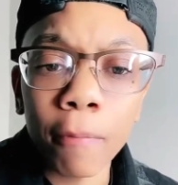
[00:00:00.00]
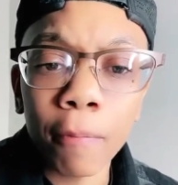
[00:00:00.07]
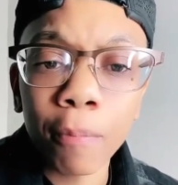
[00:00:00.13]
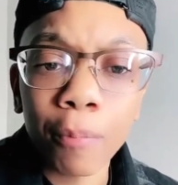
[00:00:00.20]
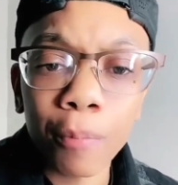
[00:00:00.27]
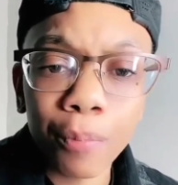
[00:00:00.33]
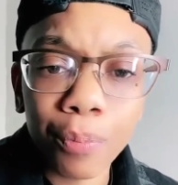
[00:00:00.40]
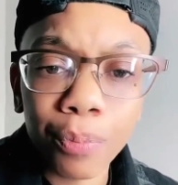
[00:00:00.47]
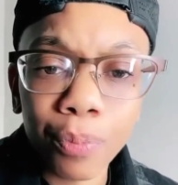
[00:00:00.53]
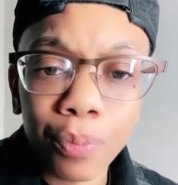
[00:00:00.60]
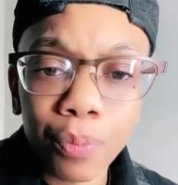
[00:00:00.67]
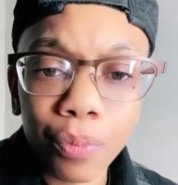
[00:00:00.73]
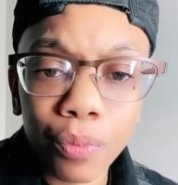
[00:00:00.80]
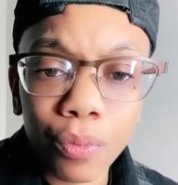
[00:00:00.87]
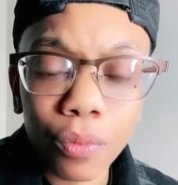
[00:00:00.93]

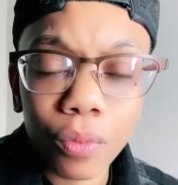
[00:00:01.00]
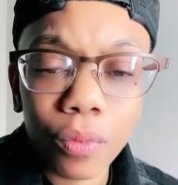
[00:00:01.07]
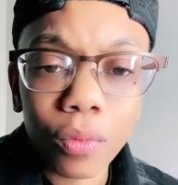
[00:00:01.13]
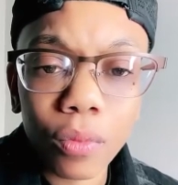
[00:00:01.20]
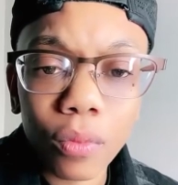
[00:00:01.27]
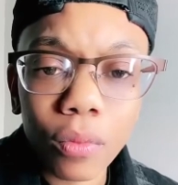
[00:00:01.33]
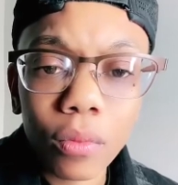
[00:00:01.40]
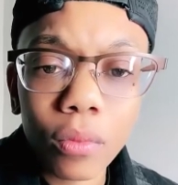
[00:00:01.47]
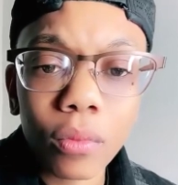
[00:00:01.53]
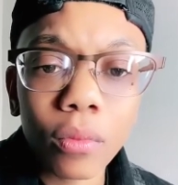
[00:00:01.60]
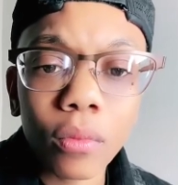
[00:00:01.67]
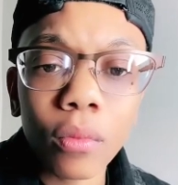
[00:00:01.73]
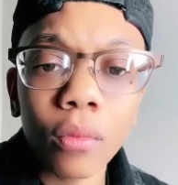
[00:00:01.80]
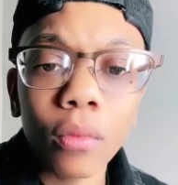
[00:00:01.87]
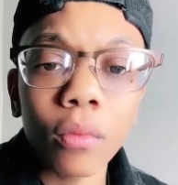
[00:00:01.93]

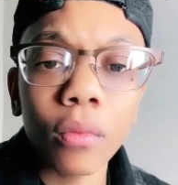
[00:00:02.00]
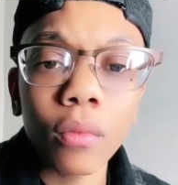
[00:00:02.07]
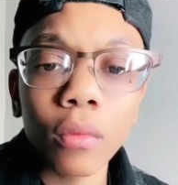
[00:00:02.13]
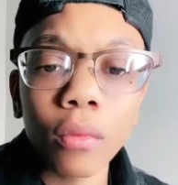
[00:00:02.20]
(no one is talking)